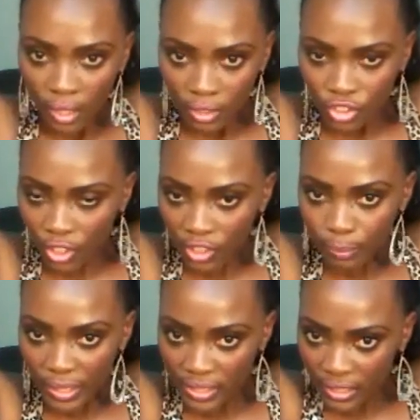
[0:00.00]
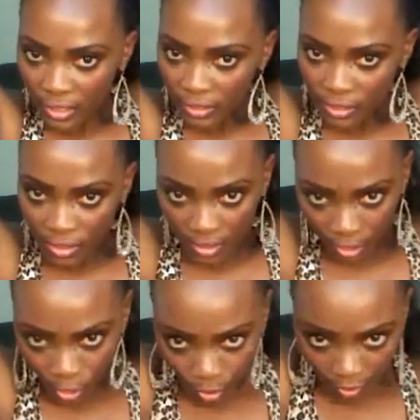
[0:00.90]
just basically to
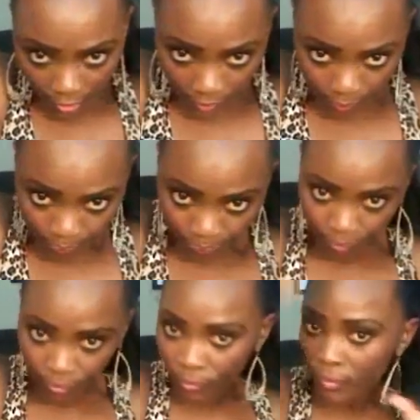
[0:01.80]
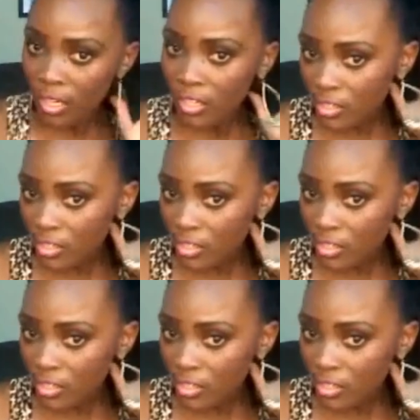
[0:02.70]
secure it.